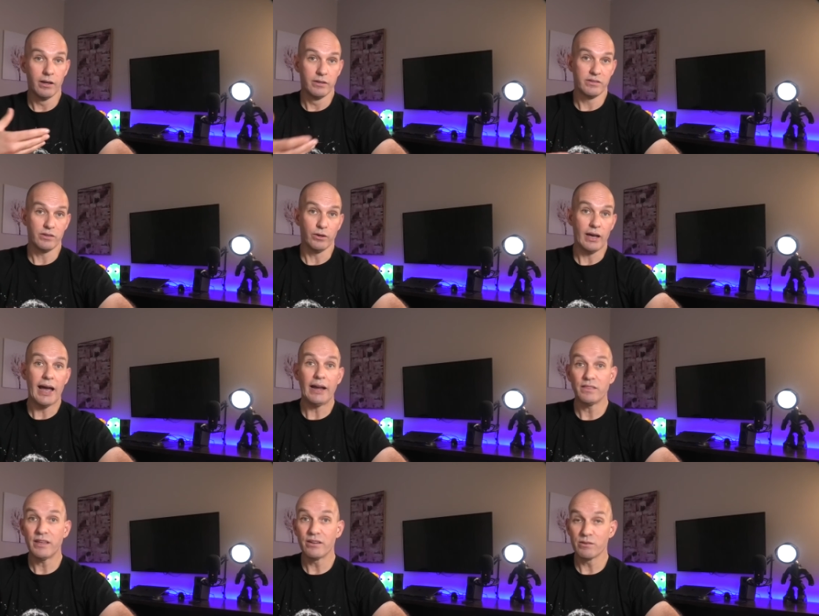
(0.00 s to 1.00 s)
so
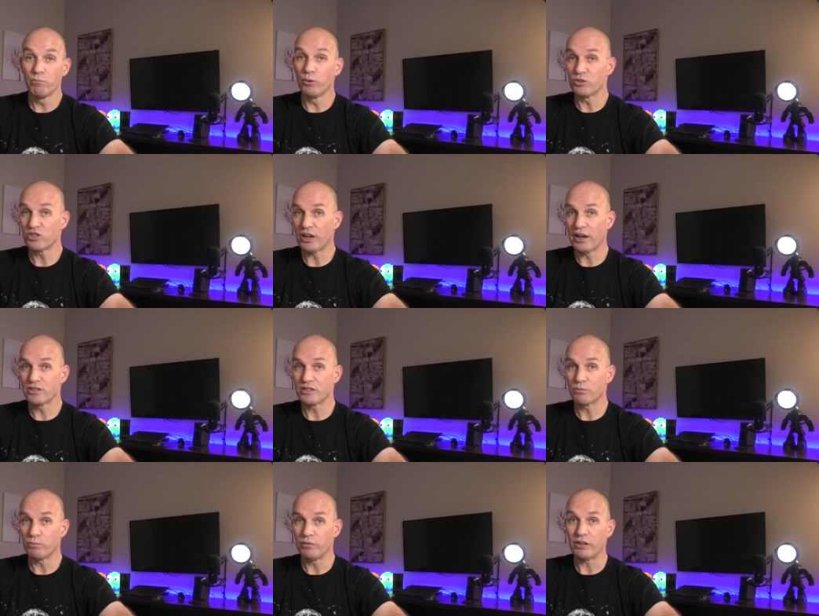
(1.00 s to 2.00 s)
8,000 more
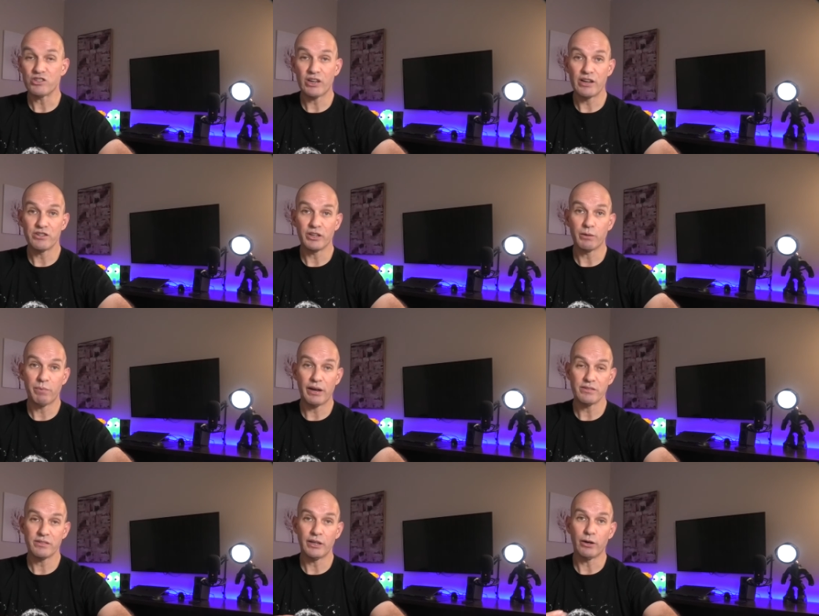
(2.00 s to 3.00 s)
chargers with a charging
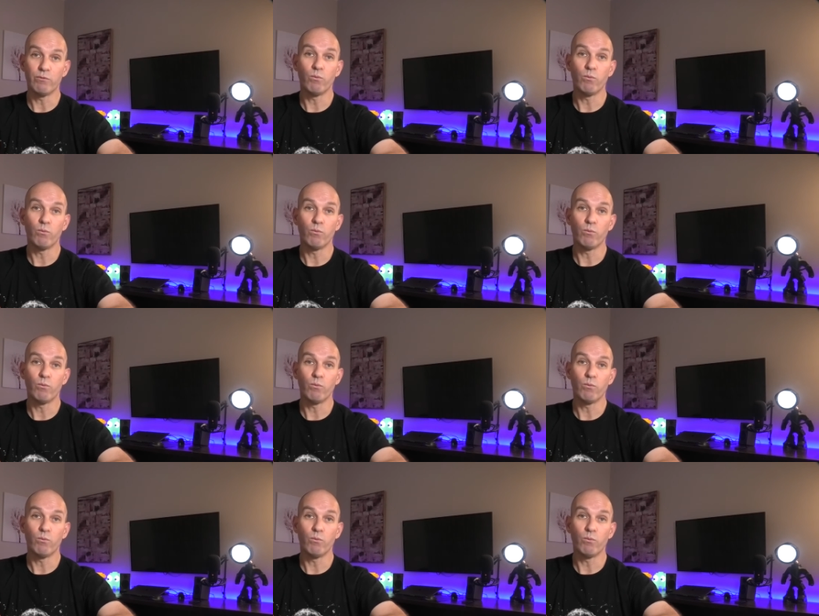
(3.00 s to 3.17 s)
capacity of